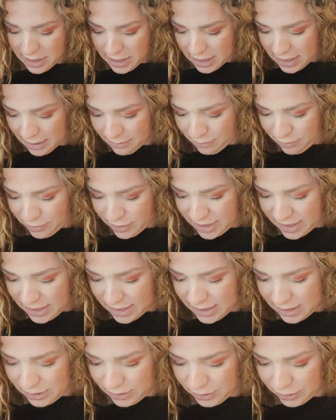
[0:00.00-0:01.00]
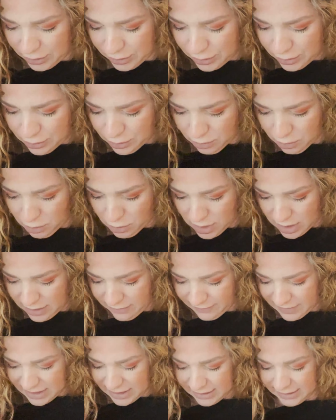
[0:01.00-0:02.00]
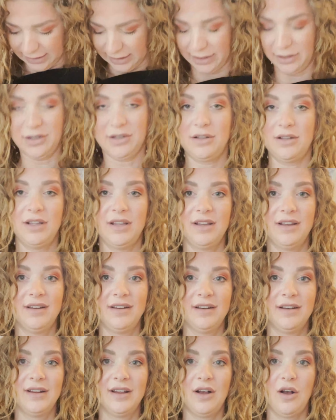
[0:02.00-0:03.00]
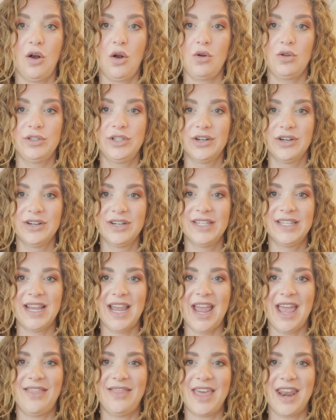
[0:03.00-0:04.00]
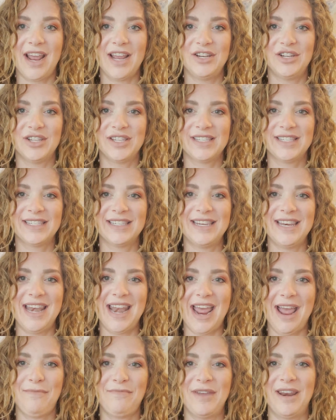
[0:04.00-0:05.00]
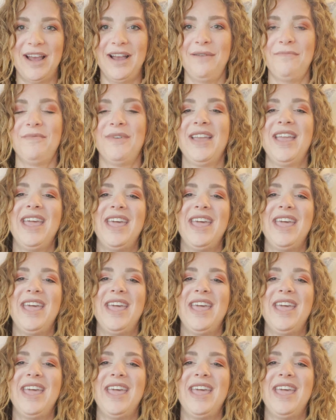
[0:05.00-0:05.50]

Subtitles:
I put it into one of these little holders, and then I just snap it up.